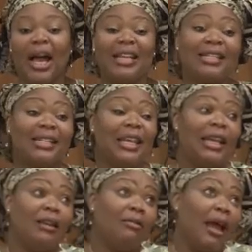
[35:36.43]
I've
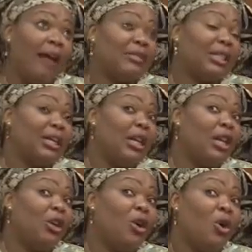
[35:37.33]
seen, I've
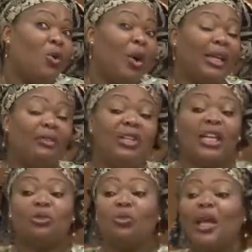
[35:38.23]
seen what even
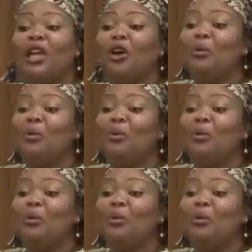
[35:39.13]
just waking